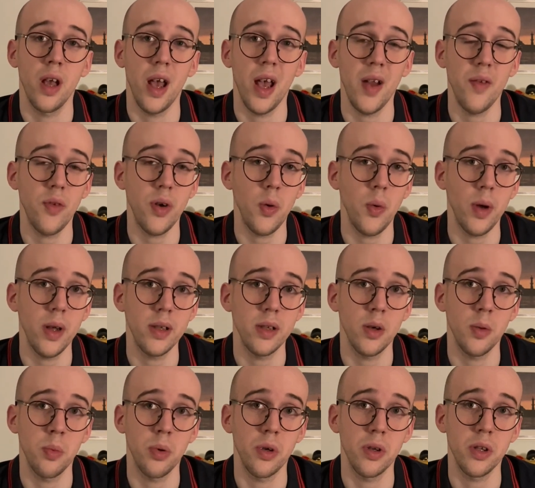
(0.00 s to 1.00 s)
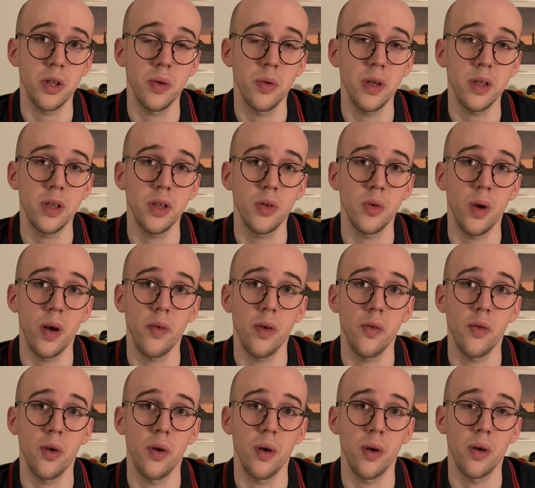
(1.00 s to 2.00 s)
everyone the opportunity to have a
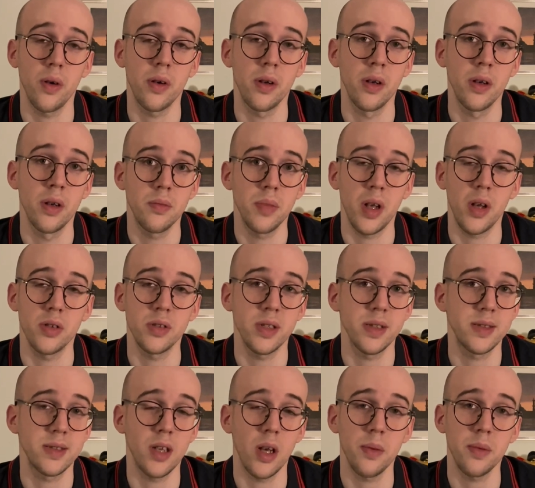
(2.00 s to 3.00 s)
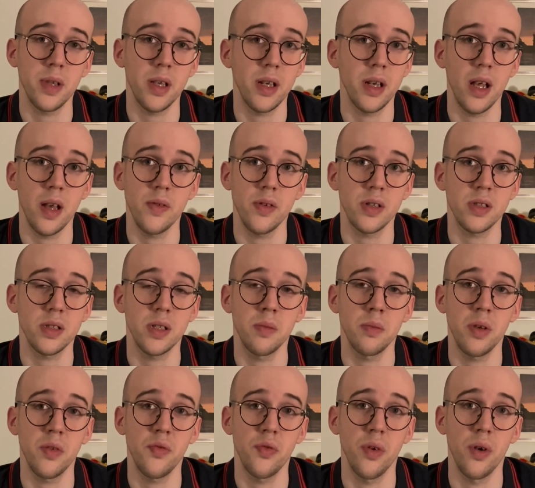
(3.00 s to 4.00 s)
Voron, because it's something never seen
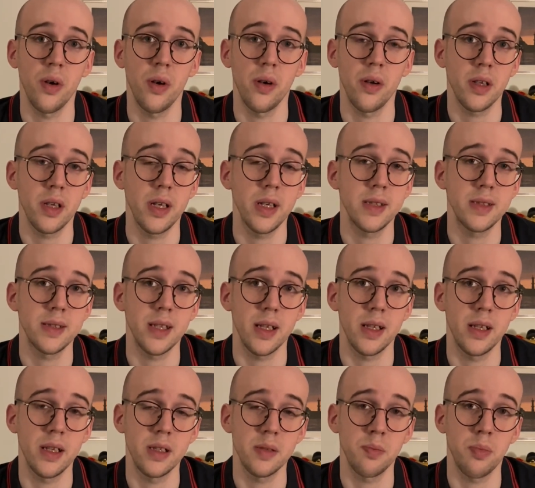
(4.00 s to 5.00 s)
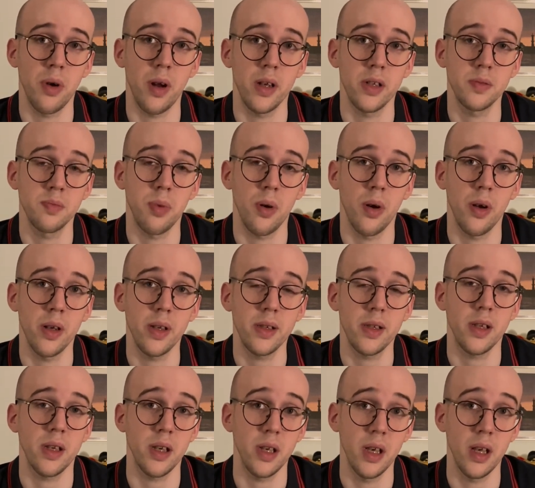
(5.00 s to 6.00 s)
before, kits at this price point
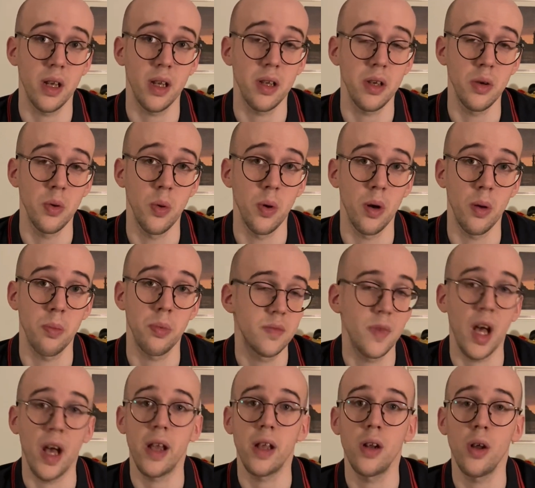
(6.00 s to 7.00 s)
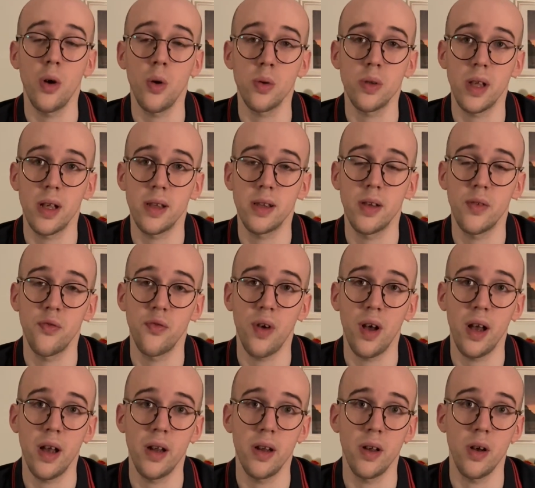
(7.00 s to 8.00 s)
here in Europe. I know that the
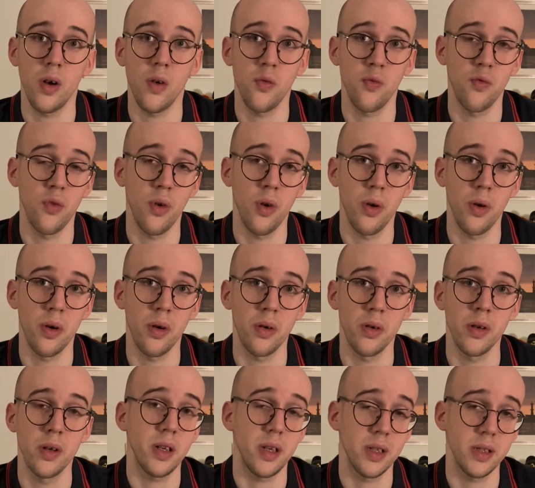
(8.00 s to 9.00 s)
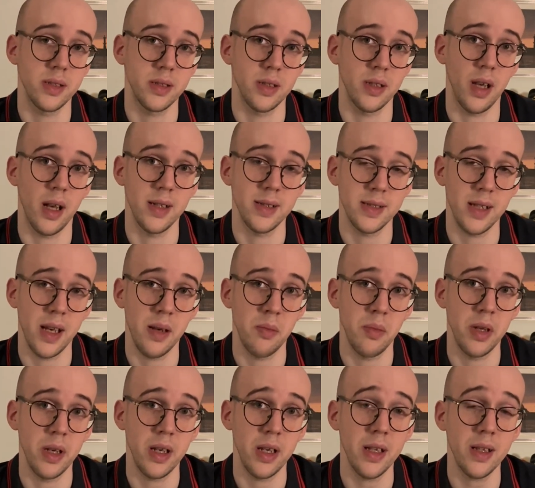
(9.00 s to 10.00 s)
fan of Voron is
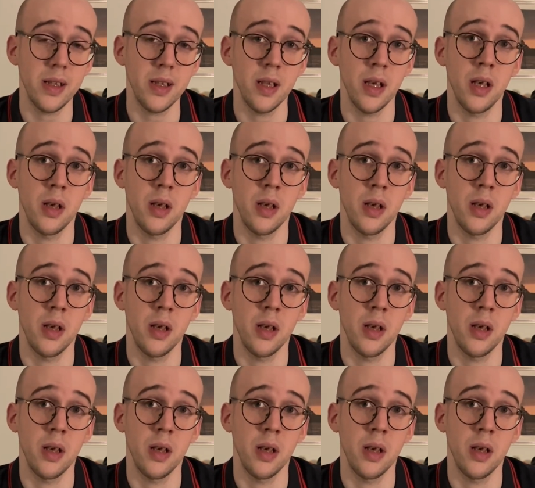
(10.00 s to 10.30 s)
assembling it,